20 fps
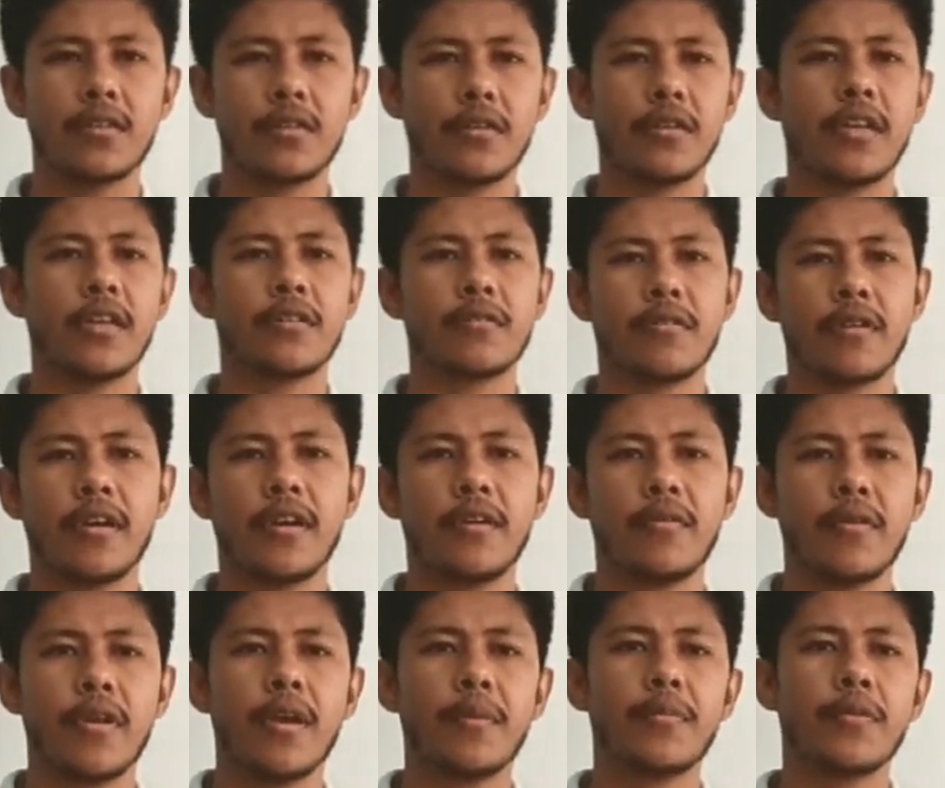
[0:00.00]
So that's why
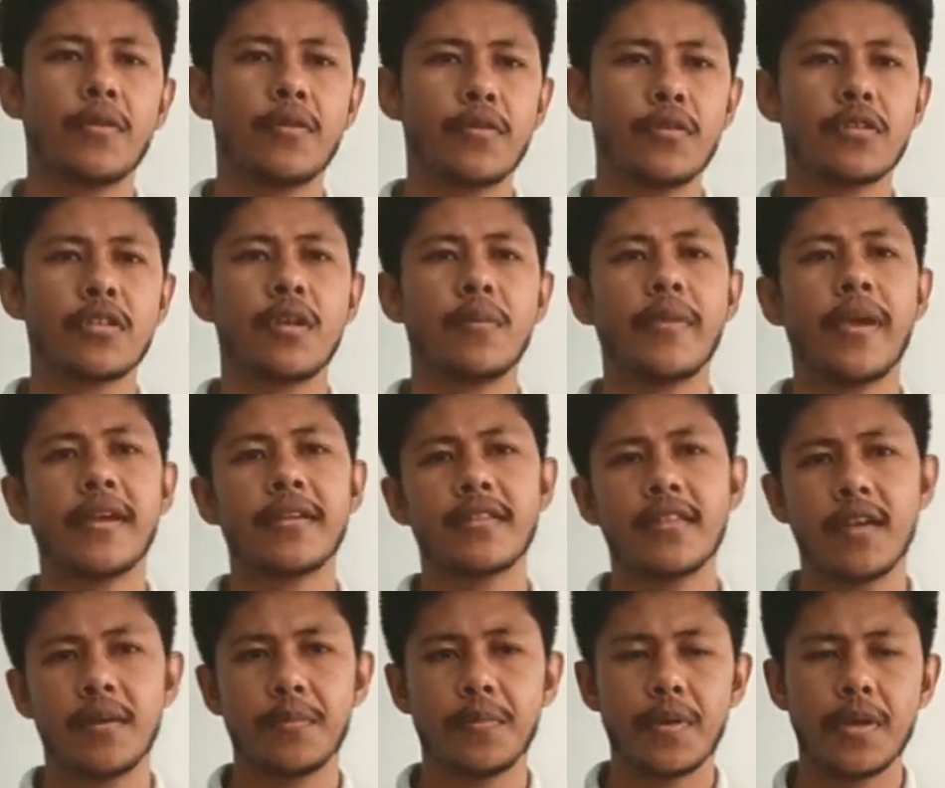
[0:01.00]
we have to do some
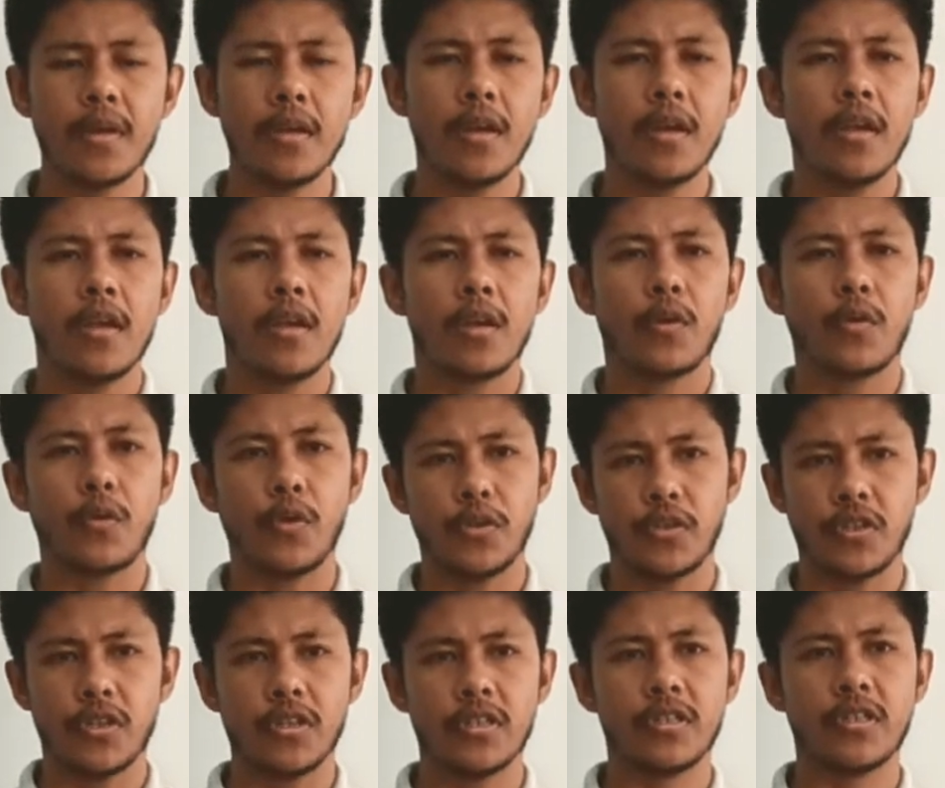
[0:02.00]
example
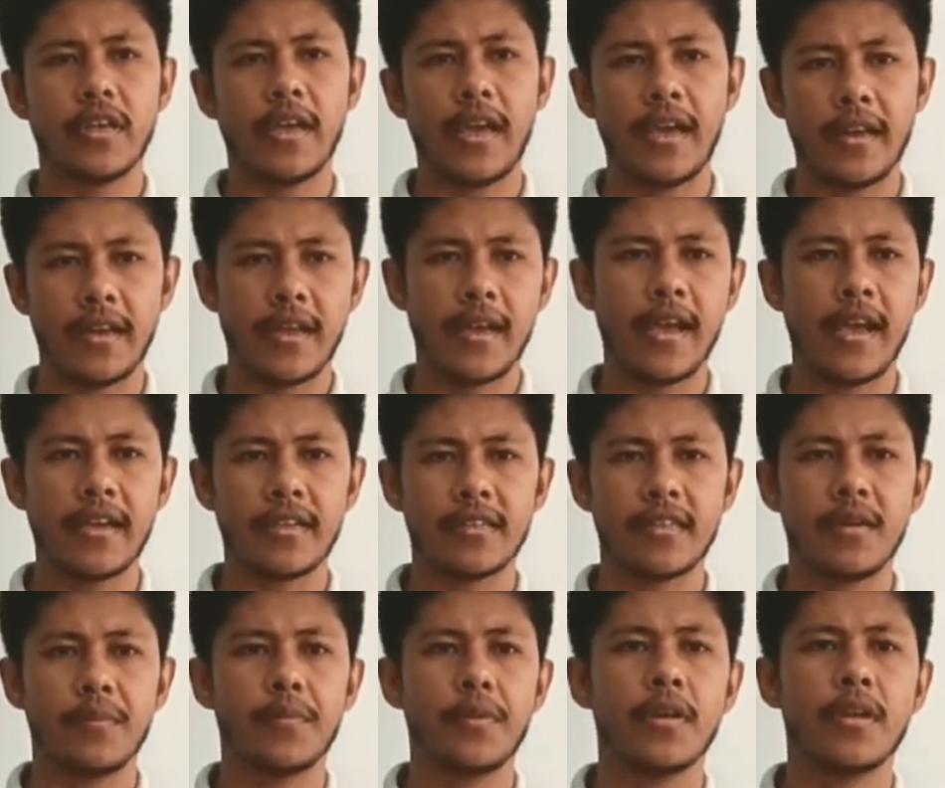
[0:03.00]
questions, and the
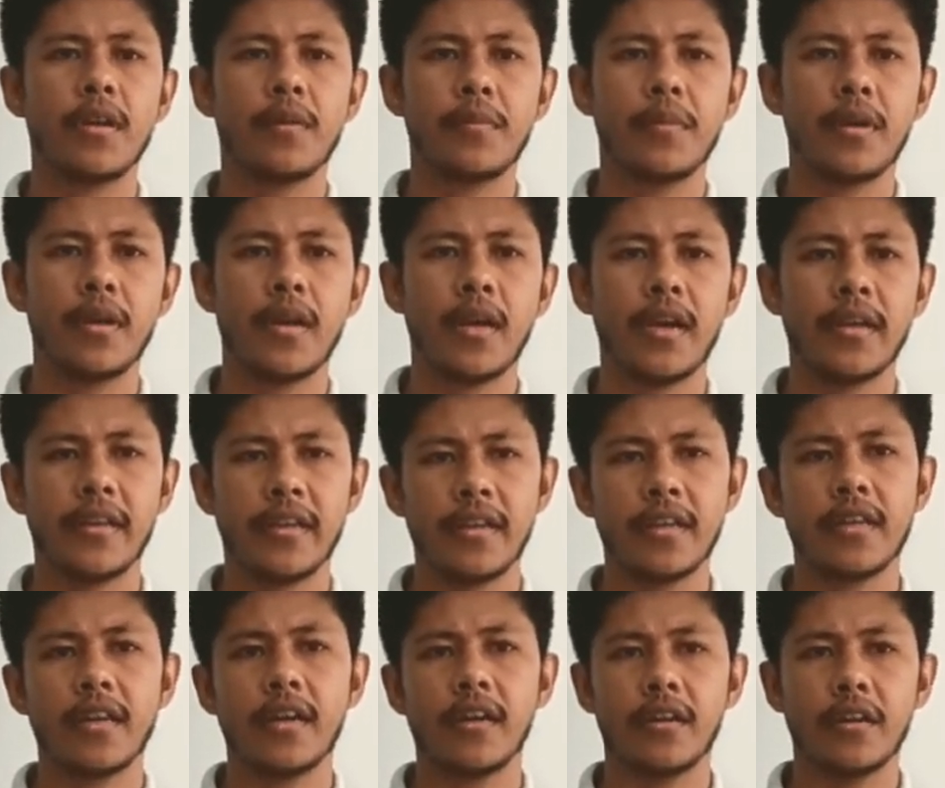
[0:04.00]
example number I
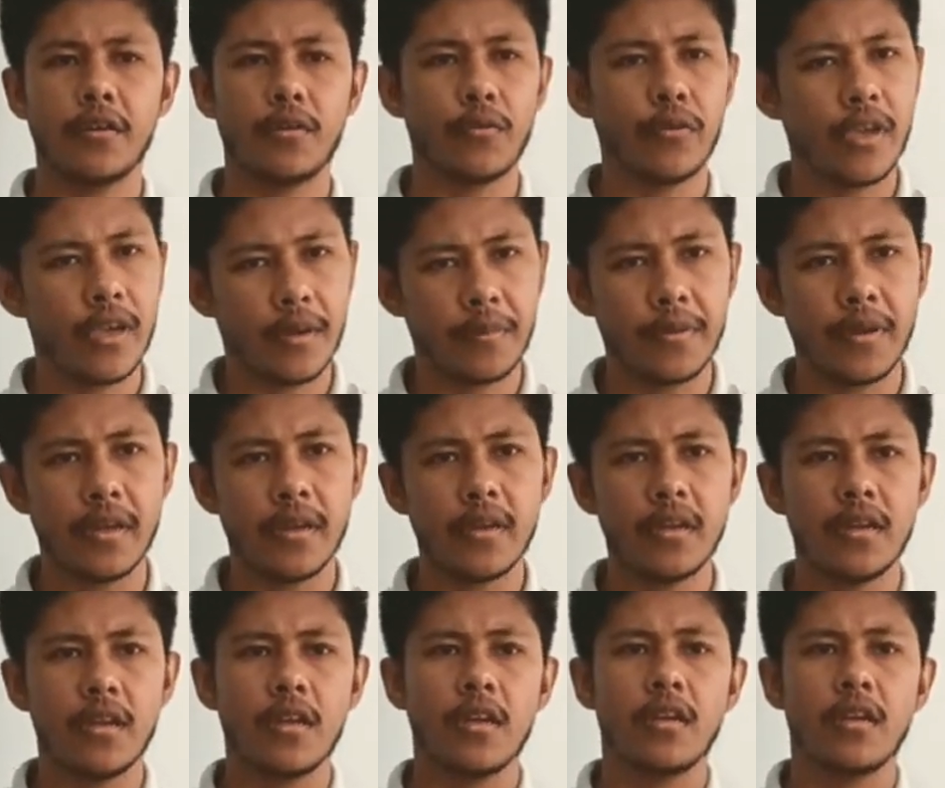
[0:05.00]
think 32 we have done.